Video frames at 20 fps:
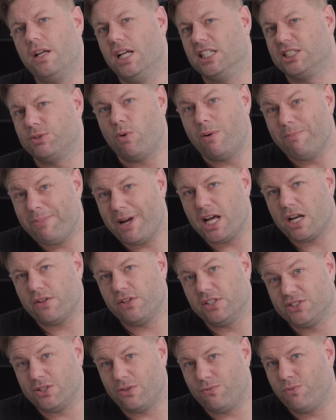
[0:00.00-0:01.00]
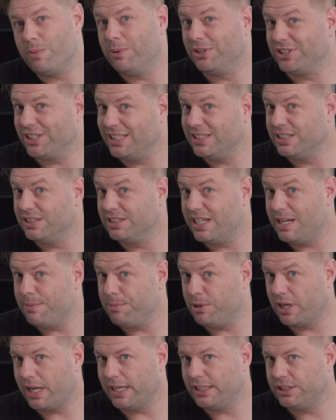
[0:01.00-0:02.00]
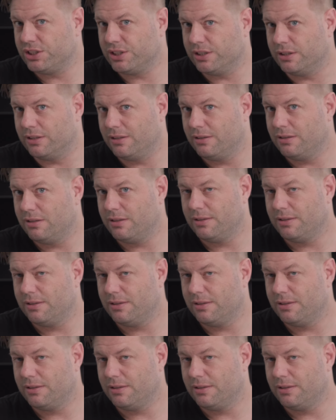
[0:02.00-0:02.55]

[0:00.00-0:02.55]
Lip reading: It's the one part of the software which isn't an emulation.